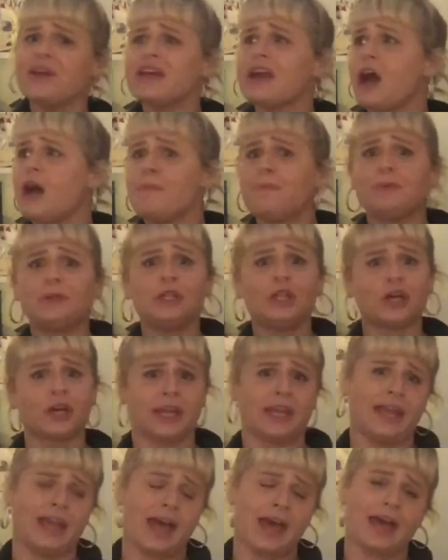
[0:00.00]
up
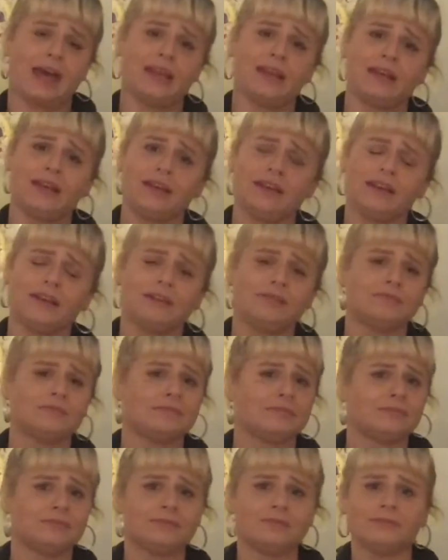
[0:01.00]
looking at.
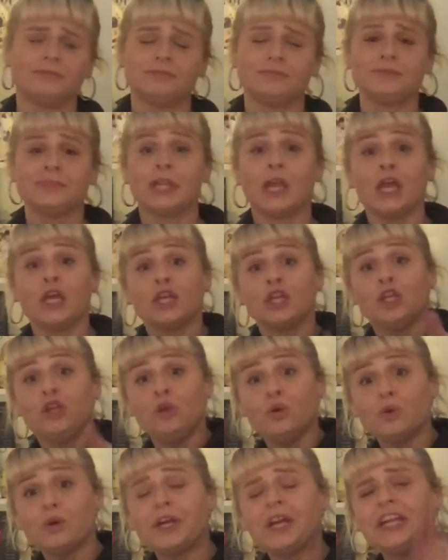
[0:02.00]

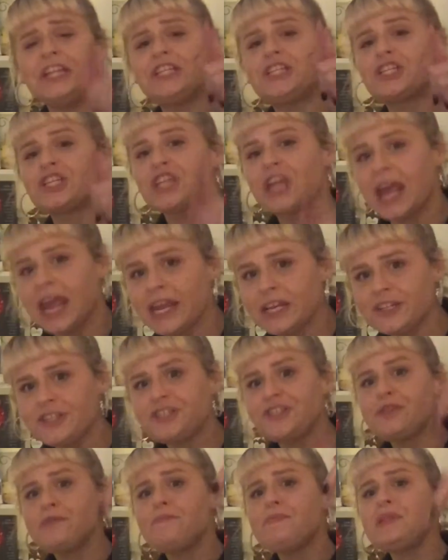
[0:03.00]
You could
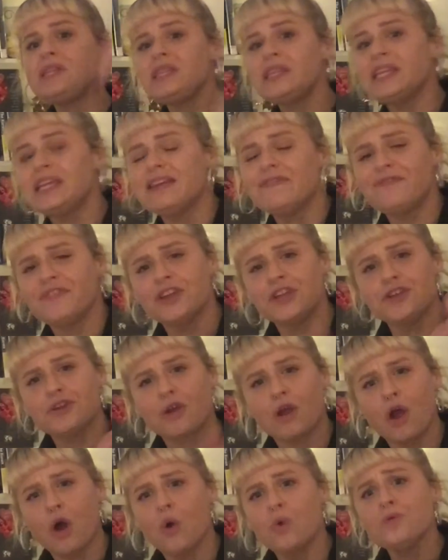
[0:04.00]
change the belief in
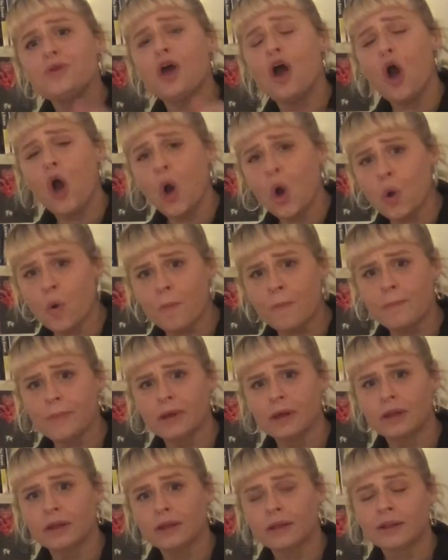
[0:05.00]
your own home
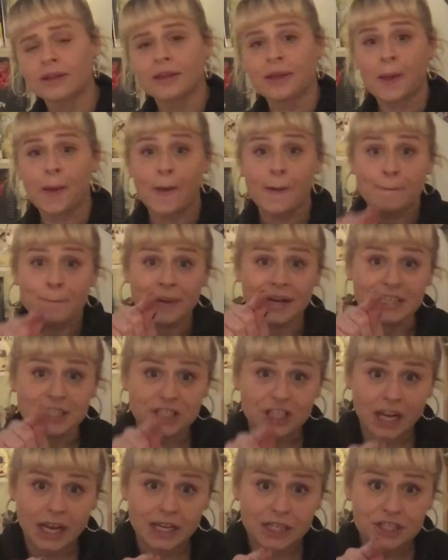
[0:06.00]
by
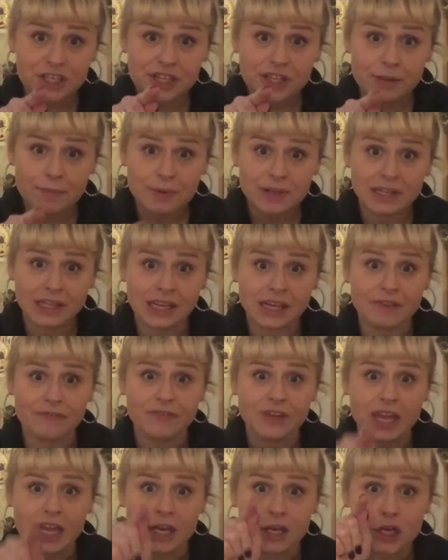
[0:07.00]
changing the belief
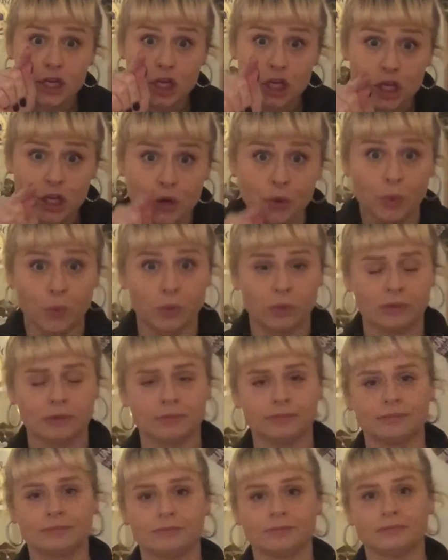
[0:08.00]
in you.
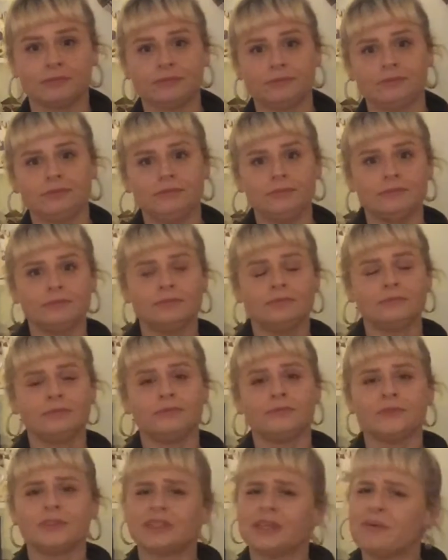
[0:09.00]

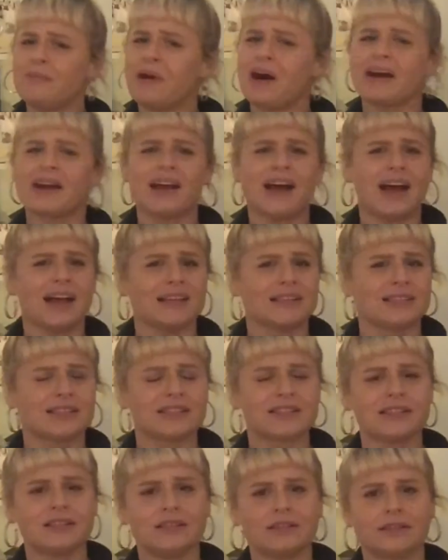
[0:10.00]
Come on,
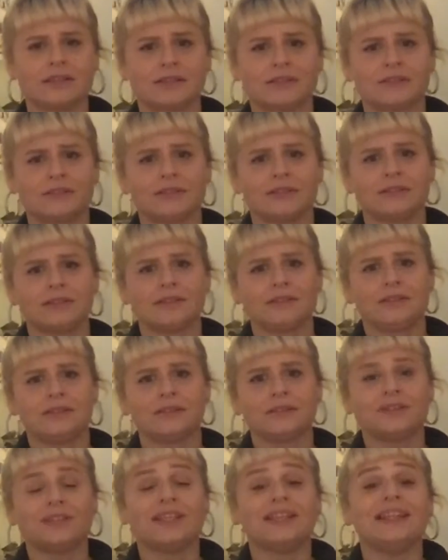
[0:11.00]
guys.
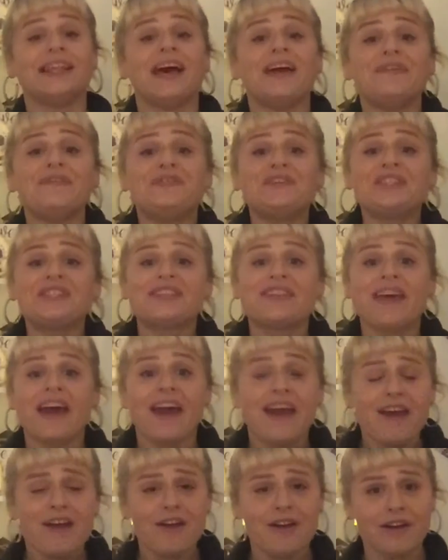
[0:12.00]
The life is
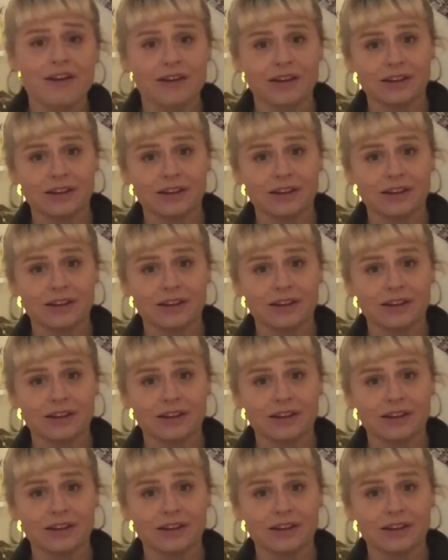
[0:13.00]
there.